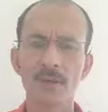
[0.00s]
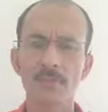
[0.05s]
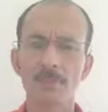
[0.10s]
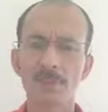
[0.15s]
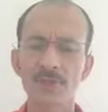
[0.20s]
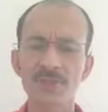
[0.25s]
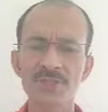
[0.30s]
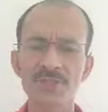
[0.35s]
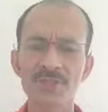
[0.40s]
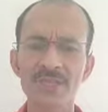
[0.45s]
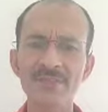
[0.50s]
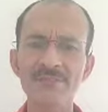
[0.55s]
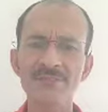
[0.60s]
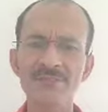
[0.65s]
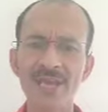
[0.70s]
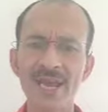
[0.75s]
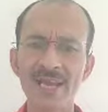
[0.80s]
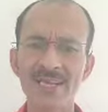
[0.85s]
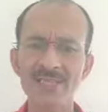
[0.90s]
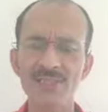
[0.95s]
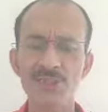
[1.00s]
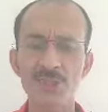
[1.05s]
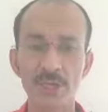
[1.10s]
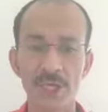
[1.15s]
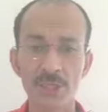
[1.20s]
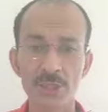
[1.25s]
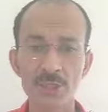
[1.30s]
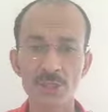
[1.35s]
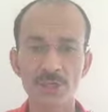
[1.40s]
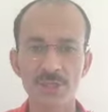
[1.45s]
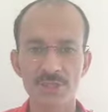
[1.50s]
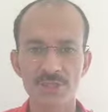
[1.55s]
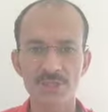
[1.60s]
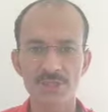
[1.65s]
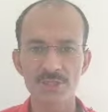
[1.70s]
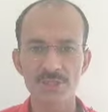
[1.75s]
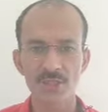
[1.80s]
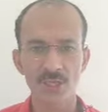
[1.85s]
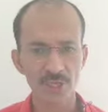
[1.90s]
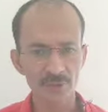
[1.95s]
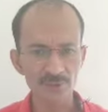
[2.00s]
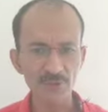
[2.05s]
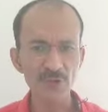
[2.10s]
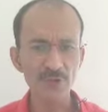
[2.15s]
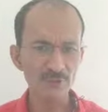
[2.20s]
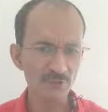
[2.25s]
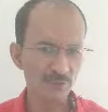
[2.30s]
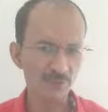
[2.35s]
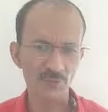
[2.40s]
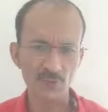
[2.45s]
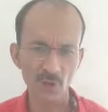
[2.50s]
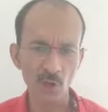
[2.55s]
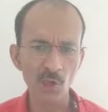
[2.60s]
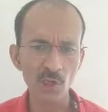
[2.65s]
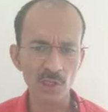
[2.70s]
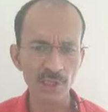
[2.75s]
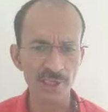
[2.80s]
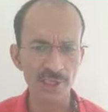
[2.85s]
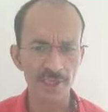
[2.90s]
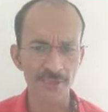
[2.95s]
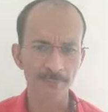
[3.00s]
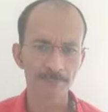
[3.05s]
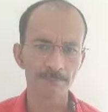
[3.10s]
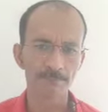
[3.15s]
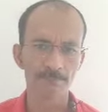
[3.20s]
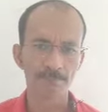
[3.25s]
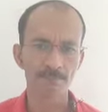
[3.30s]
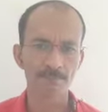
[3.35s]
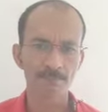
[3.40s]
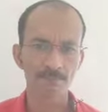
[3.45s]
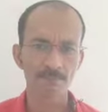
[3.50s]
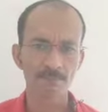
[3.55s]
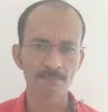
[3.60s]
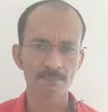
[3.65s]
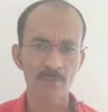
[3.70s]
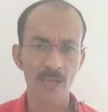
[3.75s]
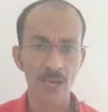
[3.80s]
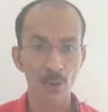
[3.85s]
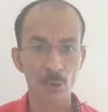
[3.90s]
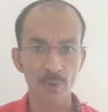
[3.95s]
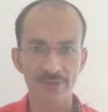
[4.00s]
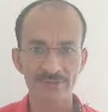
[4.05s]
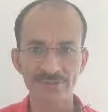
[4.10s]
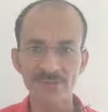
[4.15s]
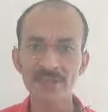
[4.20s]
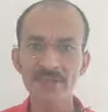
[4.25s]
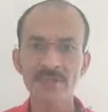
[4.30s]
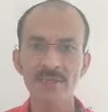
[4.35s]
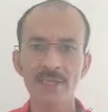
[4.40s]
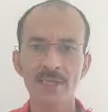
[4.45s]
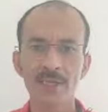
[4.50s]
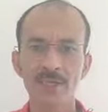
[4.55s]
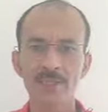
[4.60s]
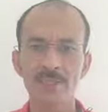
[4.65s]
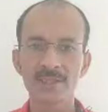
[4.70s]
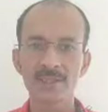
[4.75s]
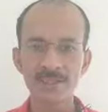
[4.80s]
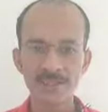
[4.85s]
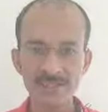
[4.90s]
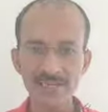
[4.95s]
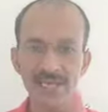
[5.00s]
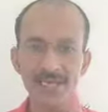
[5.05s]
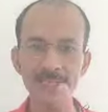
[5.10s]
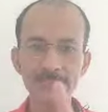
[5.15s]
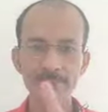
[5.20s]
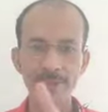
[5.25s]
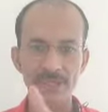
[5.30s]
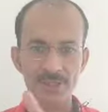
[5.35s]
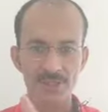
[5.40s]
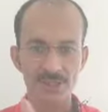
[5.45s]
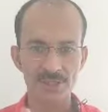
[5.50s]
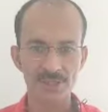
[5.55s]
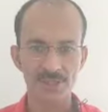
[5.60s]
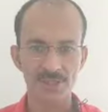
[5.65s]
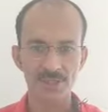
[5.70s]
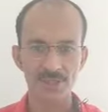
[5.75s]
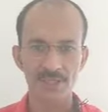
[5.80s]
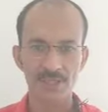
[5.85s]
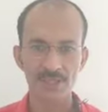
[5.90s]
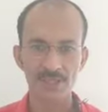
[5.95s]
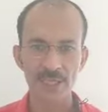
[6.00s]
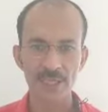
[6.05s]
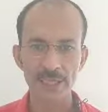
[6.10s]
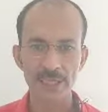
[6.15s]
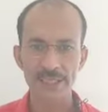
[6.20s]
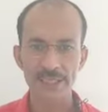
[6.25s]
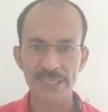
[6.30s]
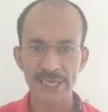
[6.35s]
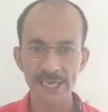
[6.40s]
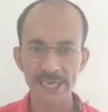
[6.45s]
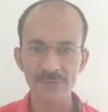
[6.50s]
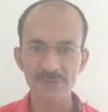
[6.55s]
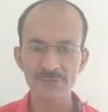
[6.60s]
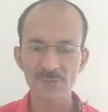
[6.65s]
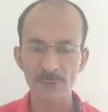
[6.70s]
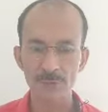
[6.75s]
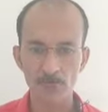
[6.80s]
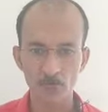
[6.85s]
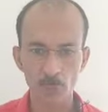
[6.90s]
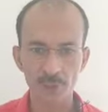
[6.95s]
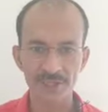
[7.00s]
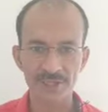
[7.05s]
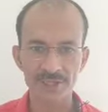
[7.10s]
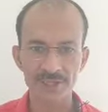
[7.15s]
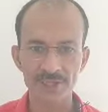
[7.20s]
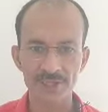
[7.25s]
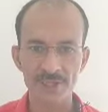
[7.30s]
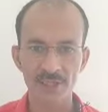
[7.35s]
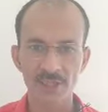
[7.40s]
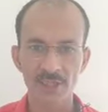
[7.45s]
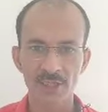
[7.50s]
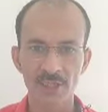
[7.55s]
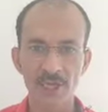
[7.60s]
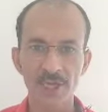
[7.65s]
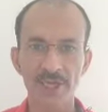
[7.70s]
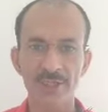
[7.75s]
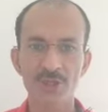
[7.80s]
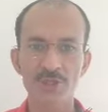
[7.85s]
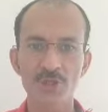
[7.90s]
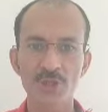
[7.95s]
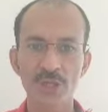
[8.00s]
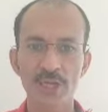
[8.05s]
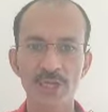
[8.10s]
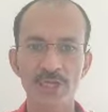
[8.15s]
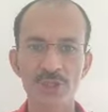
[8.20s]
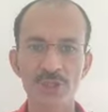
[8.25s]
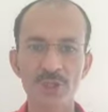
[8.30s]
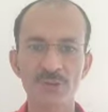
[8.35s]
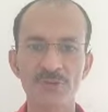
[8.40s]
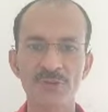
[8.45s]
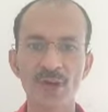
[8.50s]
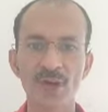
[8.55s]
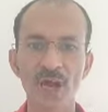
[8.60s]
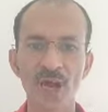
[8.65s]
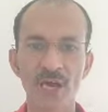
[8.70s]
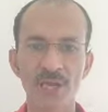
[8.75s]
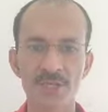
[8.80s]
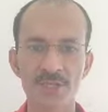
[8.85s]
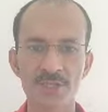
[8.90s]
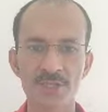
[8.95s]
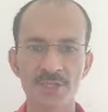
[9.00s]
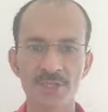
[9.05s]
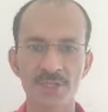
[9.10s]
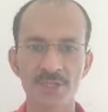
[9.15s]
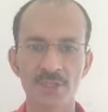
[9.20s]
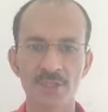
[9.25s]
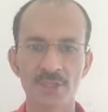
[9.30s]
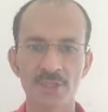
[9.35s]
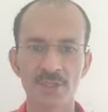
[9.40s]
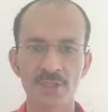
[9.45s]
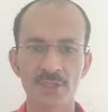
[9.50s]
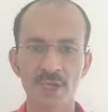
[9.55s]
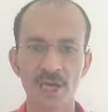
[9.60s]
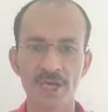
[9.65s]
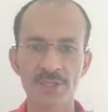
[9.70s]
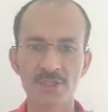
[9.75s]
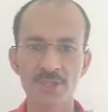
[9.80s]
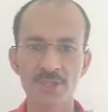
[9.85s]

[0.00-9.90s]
perceived as dangerous, even if wrongly. However, this element gave the poet a change of heart, a